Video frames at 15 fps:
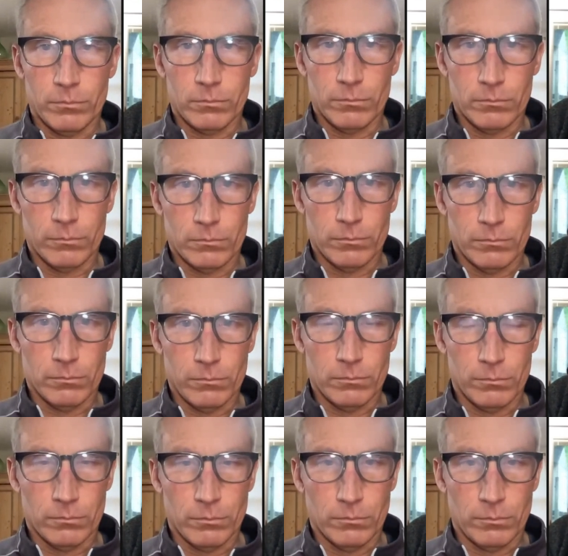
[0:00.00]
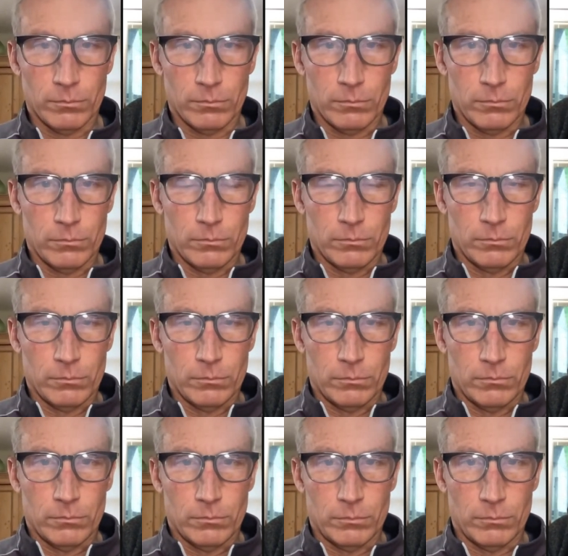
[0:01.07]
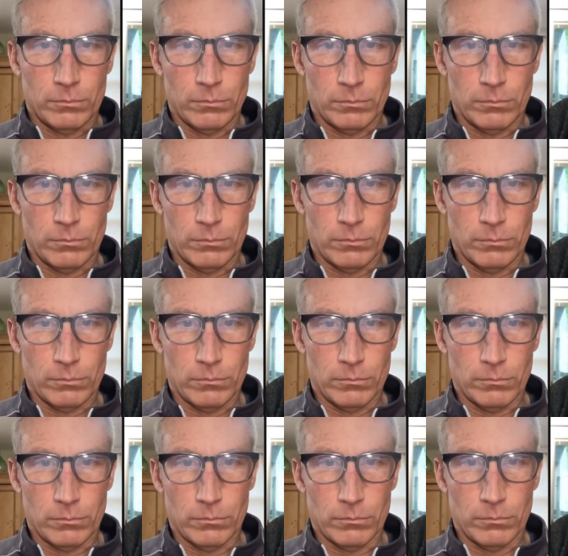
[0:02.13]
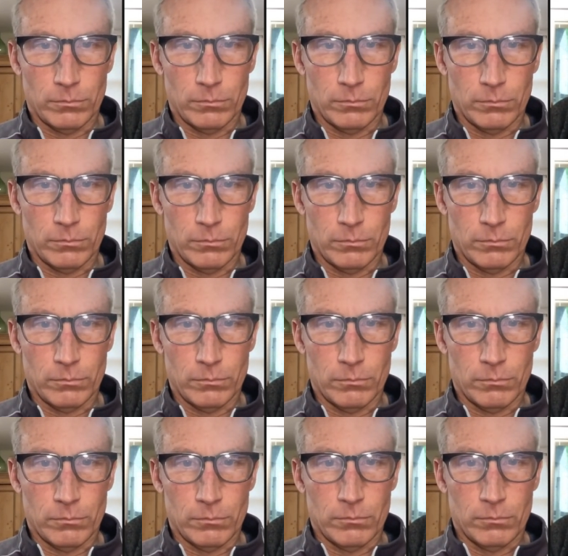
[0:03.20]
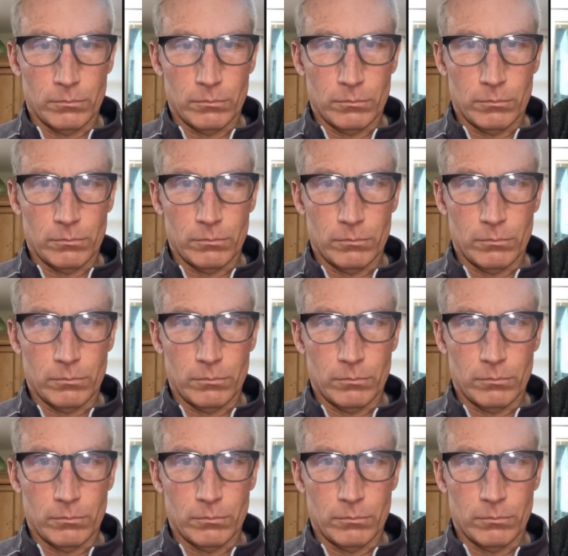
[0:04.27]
This person isn't speaking.